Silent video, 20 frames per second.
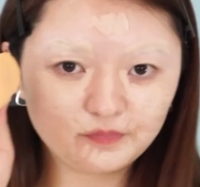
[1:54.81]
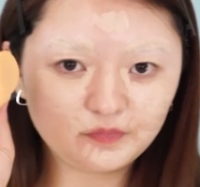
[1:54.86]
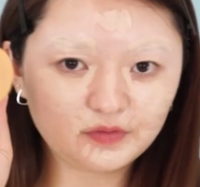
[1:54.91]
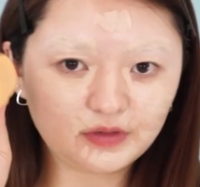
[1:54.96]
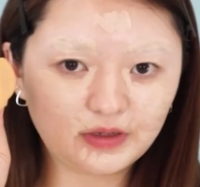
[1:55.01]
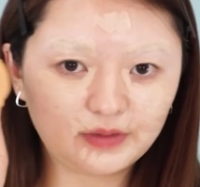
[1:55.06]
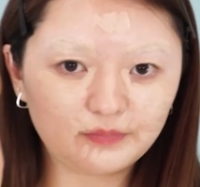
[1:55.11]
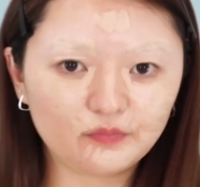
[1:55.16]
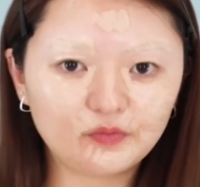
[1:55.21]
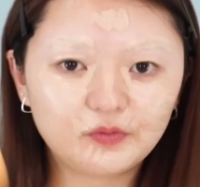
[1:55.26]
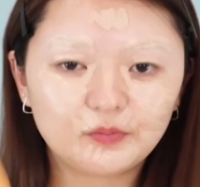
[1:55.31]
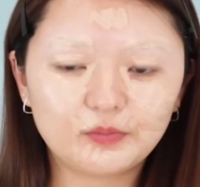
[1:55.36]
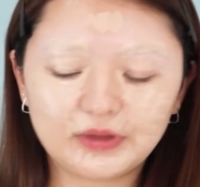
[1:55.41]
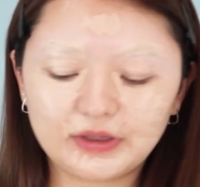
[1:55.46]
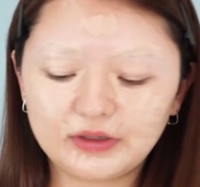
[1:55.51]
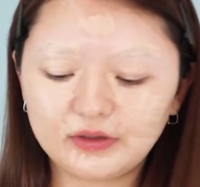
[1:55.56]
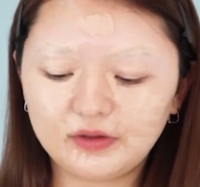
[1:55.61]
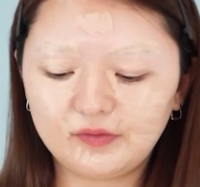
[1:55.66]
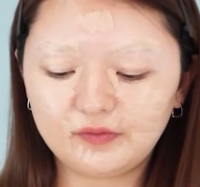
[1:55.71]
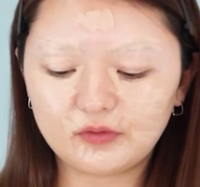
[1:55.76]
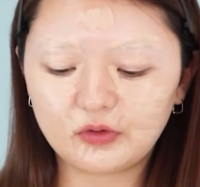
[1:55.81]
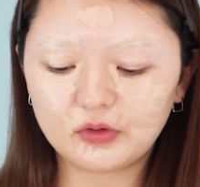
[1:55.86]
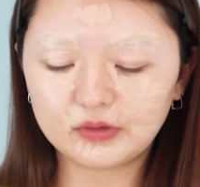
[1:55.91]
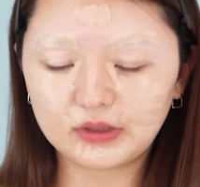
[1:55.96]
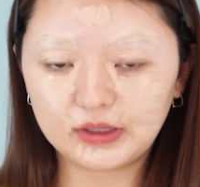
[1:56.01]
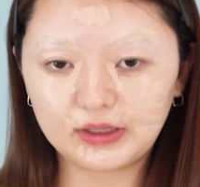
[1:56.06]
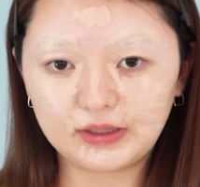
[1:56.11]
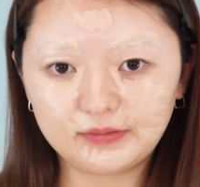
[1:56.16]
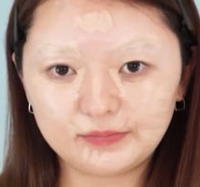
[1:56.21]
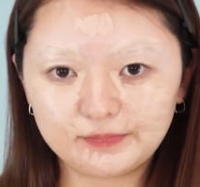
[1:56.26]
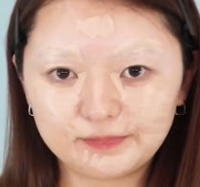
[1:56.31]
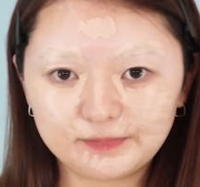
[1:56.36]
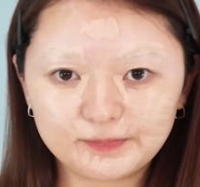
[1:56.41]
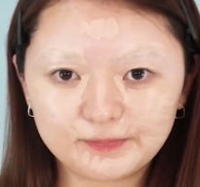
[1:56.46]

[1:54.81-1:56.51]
time to blend this all in.